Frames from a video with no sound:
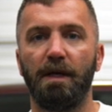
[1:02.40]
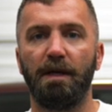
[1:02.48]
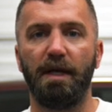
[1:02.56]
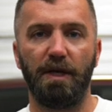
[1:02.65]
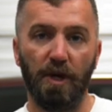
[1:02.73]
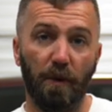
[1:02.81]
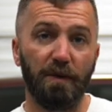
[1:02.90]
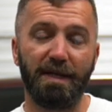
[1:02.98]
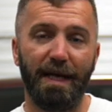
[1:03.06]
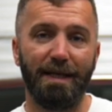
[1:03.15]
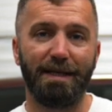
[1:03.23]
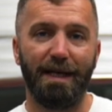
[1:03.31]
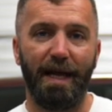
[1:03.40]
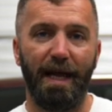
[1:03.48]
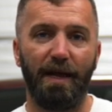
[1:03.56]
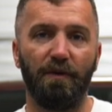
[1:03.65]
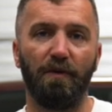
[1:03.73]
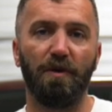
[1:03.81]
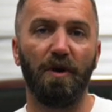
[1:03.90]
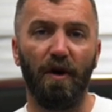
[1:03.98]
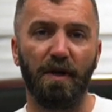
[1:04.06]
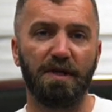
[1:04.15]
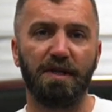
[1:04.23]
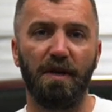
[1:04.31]
They don't tend to handle
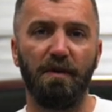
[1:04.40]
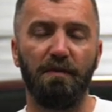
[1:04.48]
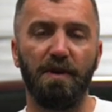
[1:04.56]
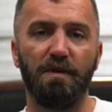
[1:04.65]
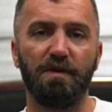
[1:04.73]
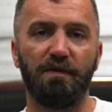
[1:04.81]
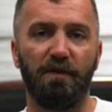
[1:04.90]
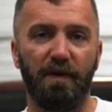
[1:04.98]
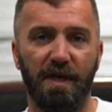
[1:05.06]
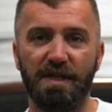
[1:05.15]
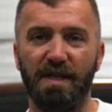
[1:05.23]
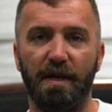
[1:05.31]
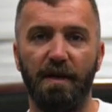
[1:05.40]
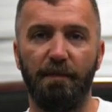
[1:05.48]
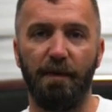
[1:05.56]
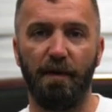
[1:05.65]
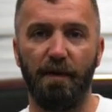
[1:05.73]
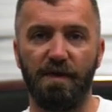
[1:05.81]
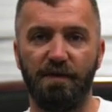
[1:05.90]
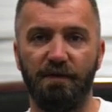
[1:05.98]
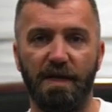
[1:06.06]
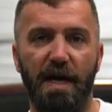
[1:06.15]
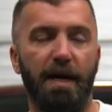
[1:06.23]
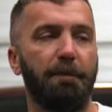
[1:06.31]
constant abuse for extended periods of
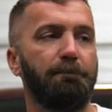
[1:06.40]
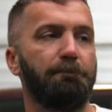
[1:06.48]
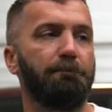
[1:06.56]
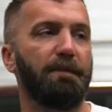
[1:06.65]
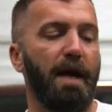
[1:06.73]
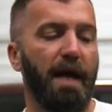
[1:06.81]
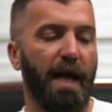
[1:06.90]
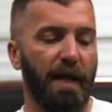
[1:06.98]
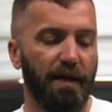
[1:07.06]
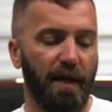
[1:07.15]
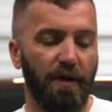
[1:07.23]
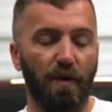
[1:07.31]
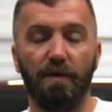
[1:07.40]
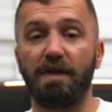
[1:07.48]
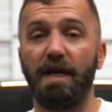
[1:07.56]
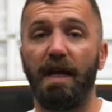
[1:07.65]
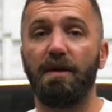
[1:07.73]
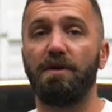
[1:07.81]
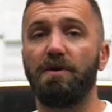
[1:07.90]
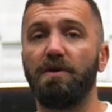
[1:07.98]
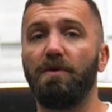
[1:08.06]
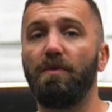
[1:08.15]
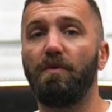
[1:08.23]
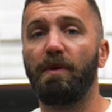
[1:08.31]
time. And they don't tend
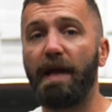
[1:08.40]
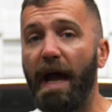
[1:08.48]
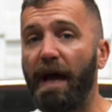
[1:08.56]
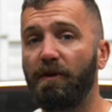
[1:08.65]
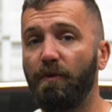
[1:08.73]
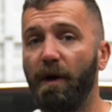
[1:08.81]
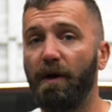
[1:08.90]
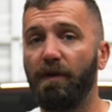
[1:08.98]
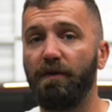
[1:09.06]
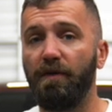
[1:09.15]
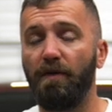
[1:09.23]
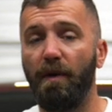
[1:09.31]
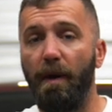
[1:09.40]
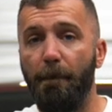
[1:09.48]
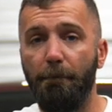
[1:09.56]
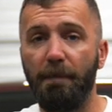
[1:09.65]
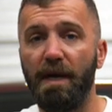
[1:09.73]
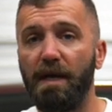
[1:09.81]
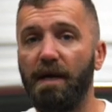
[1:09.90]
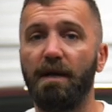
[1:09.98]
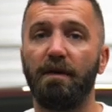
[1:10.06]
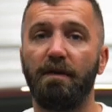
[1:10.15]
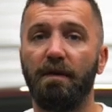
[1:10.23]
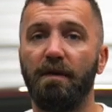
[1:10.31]
to react well to
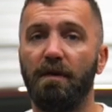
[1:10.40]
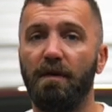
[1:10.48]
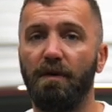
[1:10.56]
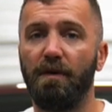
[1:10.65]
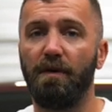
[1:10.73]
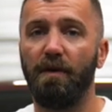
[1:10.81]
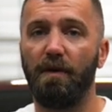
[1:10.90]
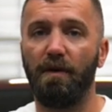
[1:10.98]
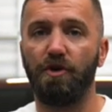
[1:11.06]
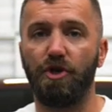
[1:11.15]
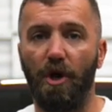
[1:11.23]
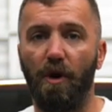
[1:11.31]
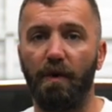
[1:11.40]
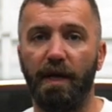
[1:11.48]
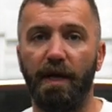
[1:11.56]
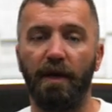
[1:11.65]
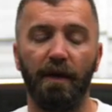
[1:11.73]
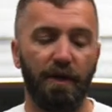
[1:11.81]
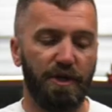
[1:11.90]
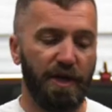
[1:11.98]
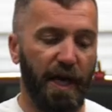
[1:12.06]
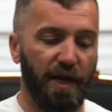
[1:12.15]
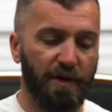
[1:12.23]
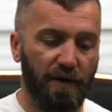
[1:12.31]
immediate jarring
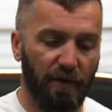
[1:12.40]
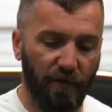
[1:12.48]
change in